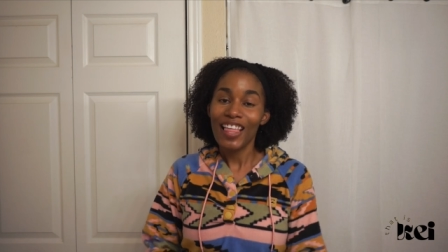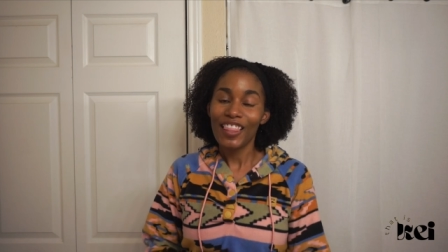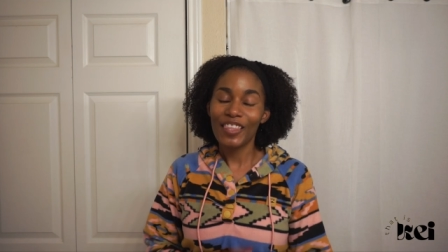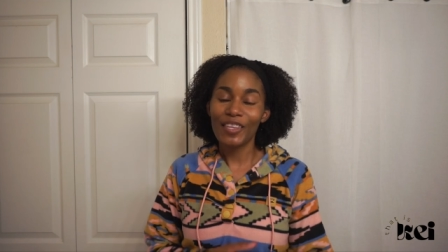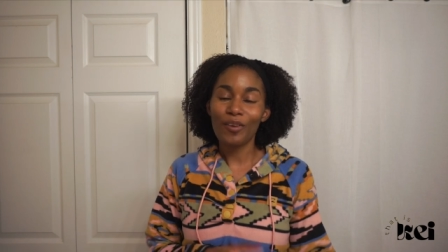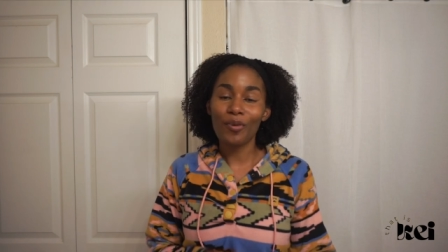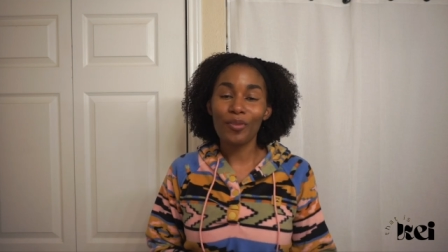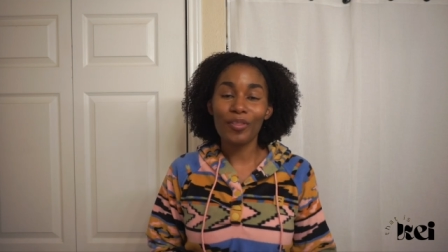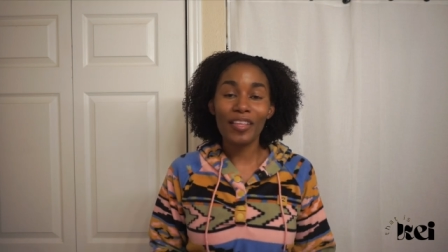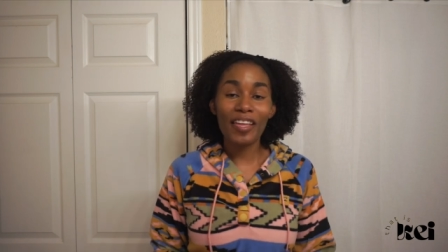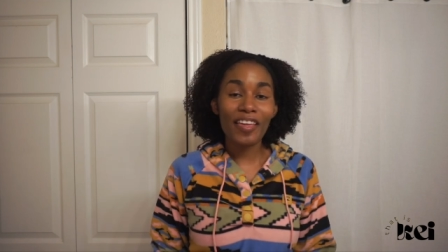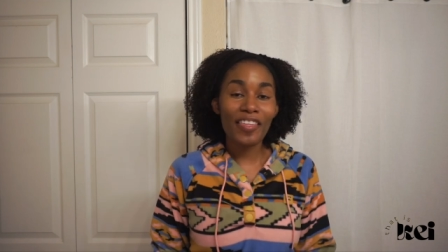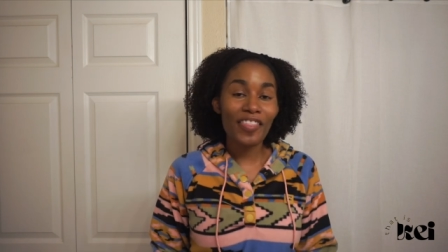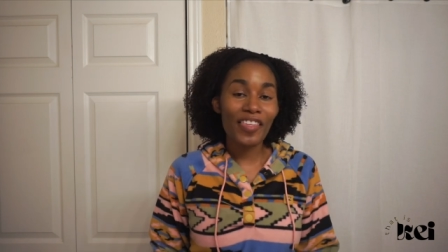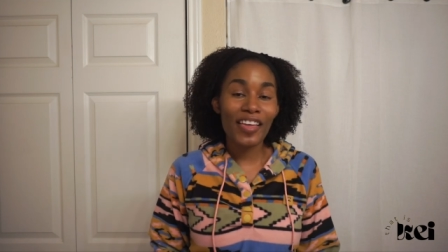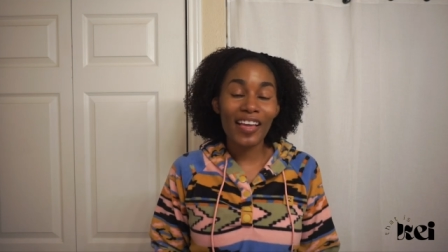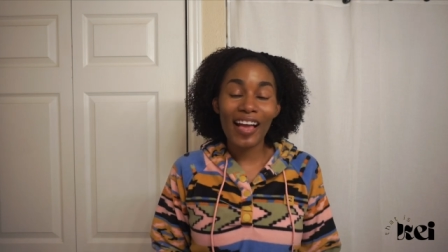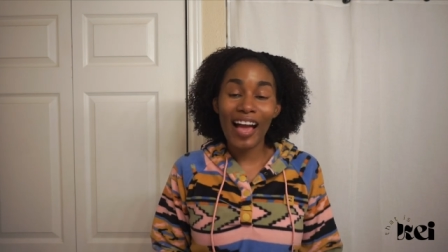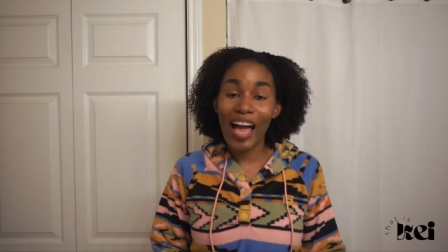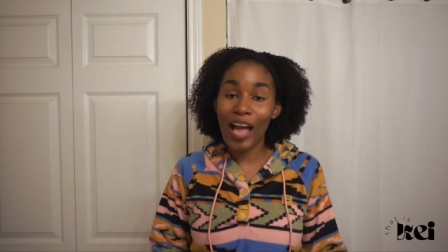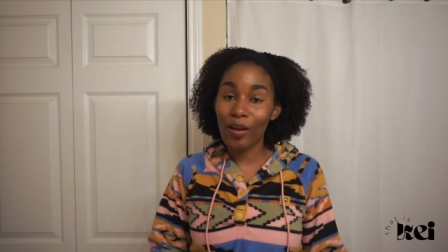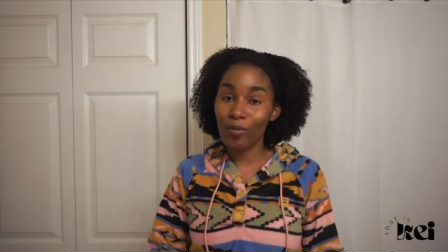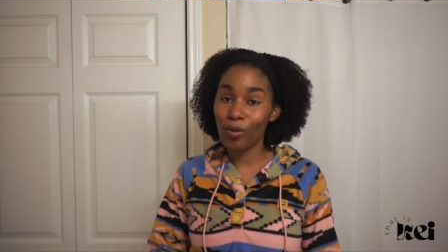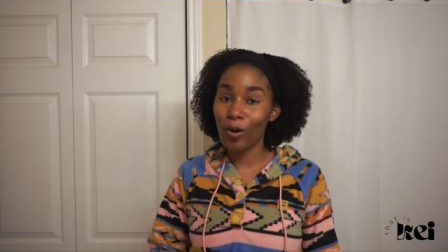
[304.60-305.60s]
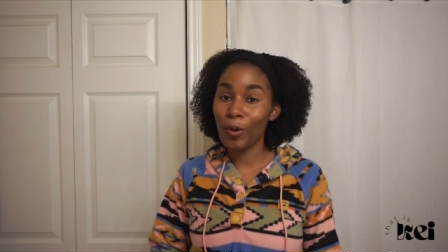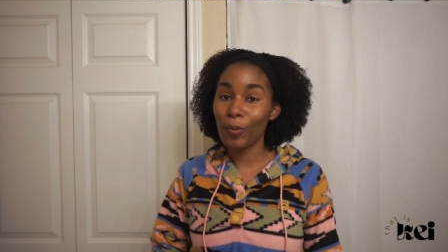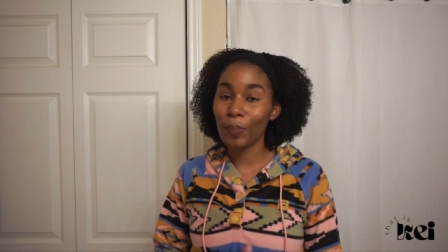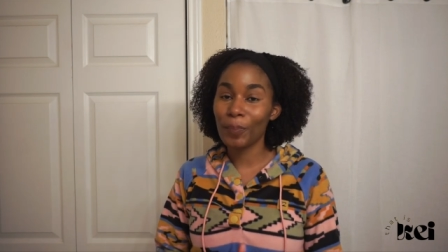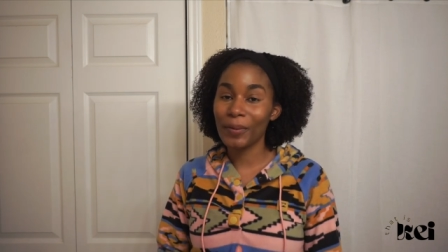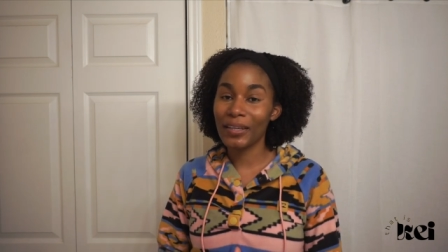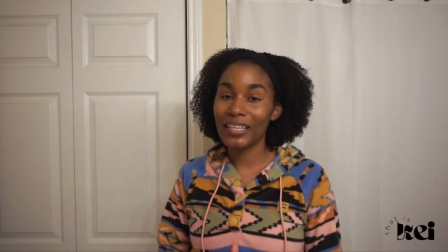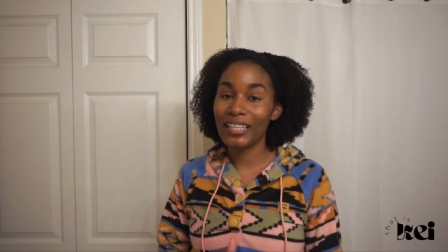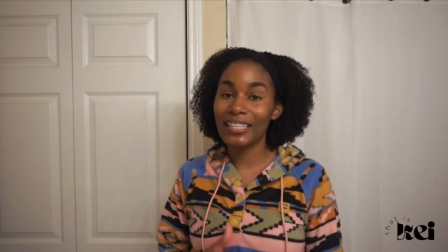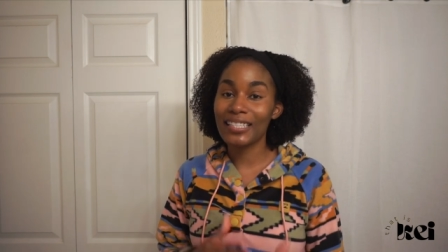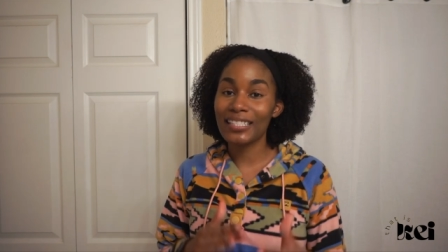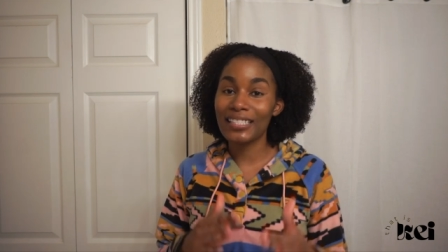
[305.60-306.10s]
the only thing I won't
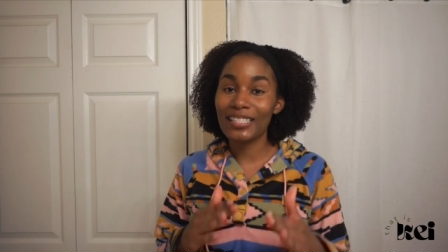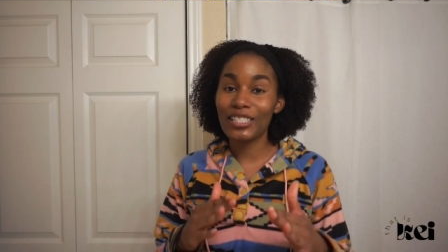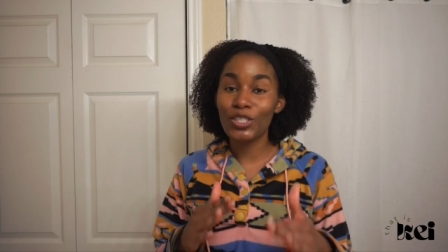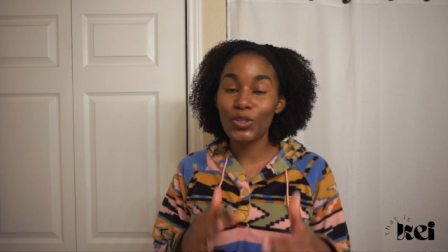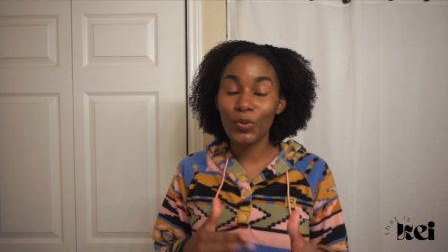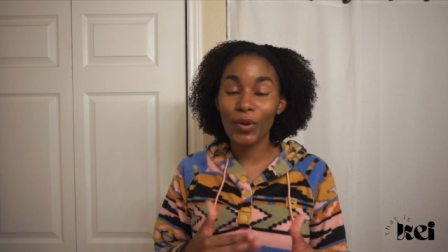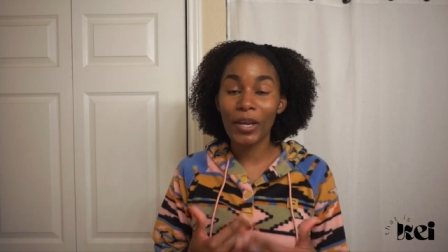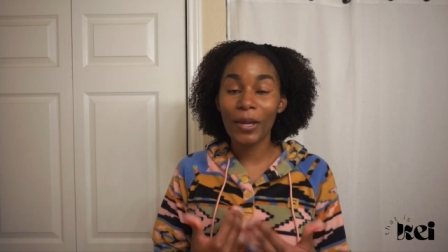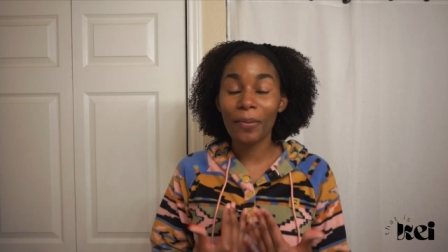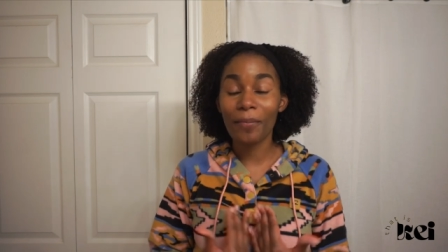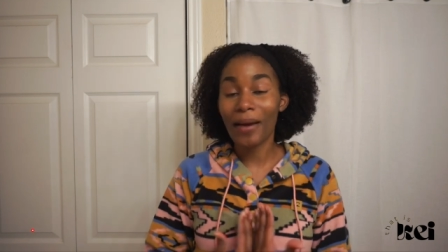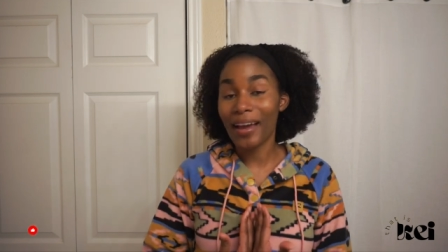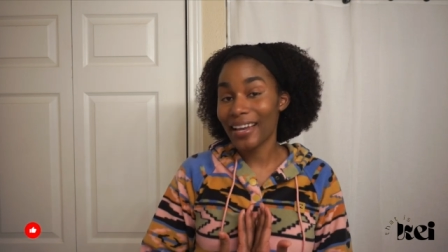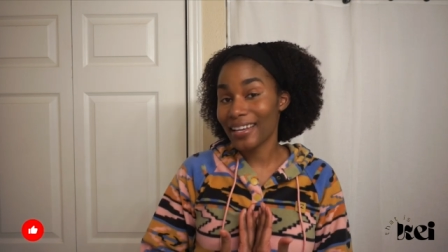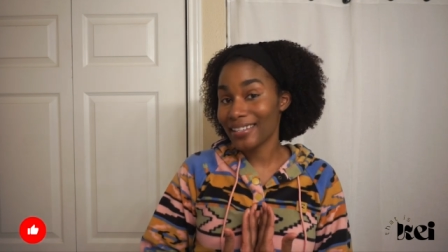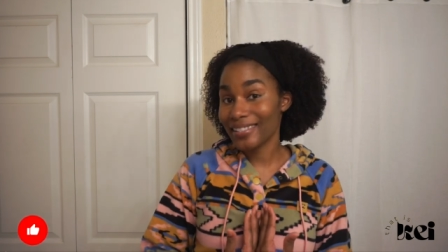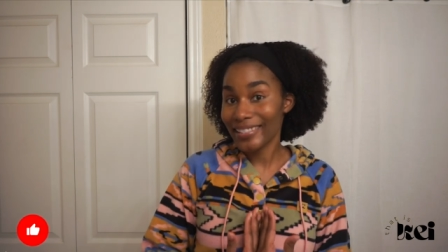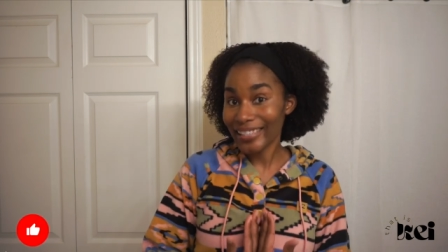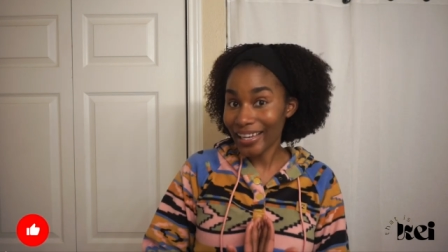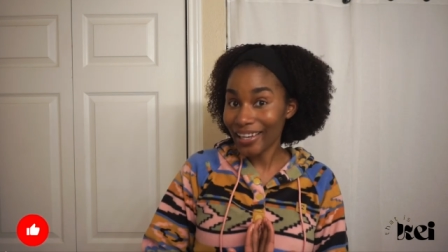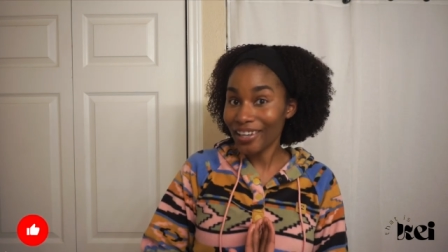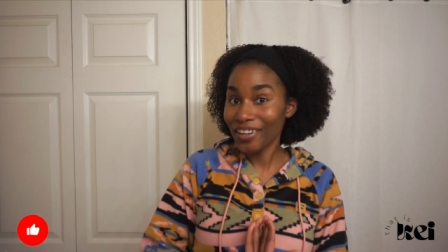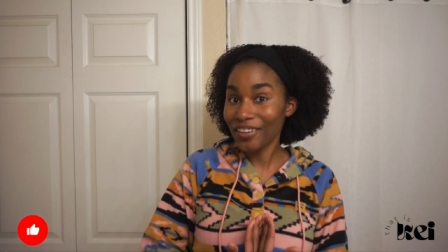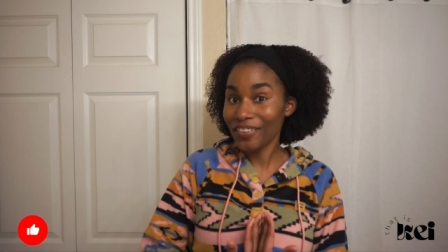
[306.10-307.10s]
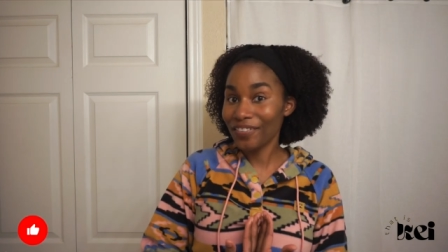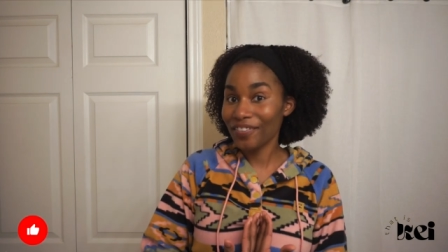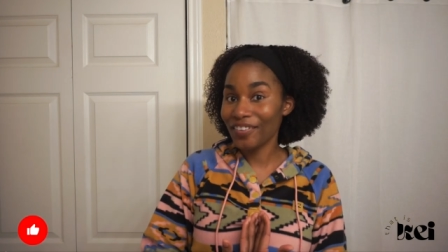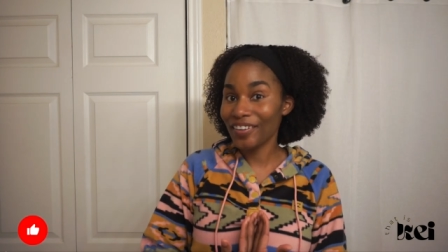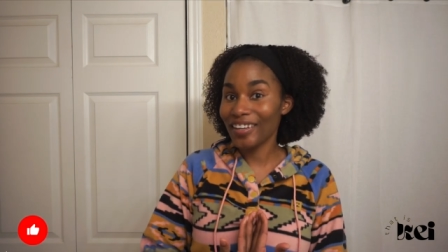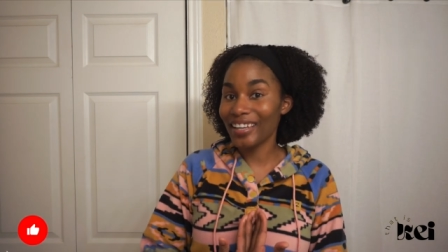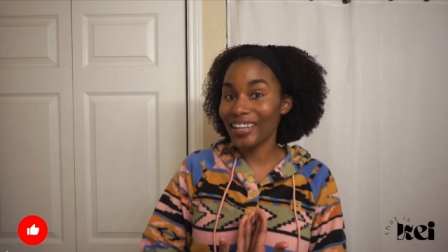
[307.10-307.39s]
be doing myself